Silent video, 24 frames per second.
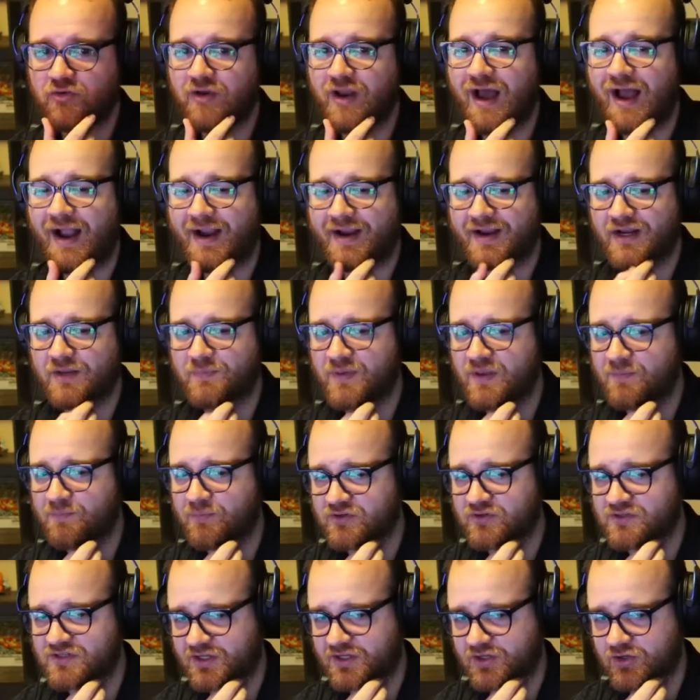not going to be
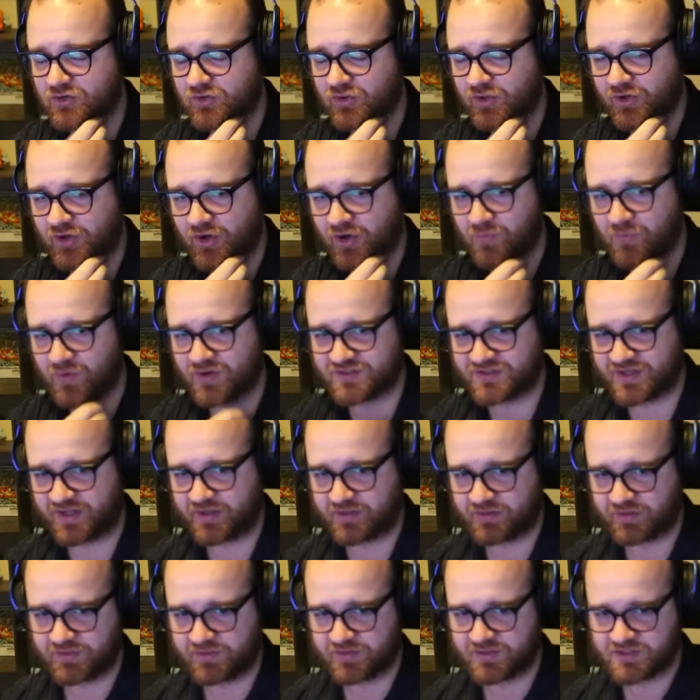particularly good once I
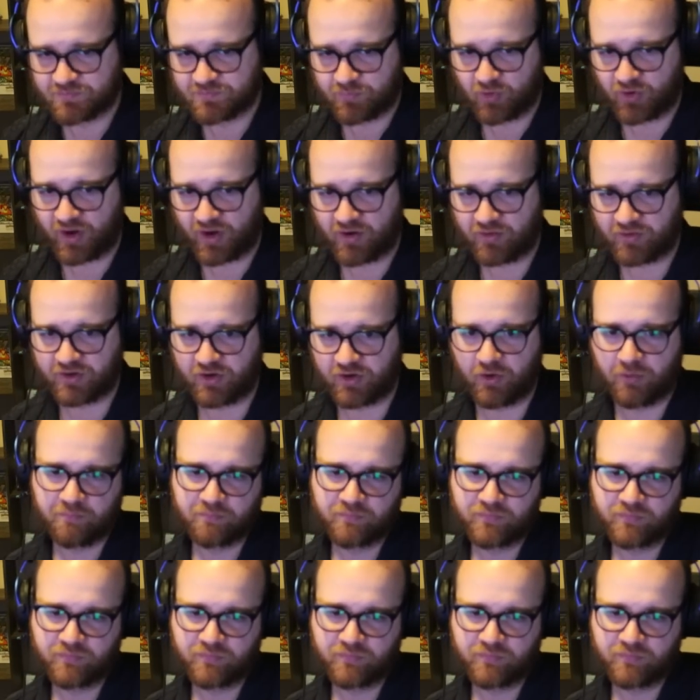clean this board out here.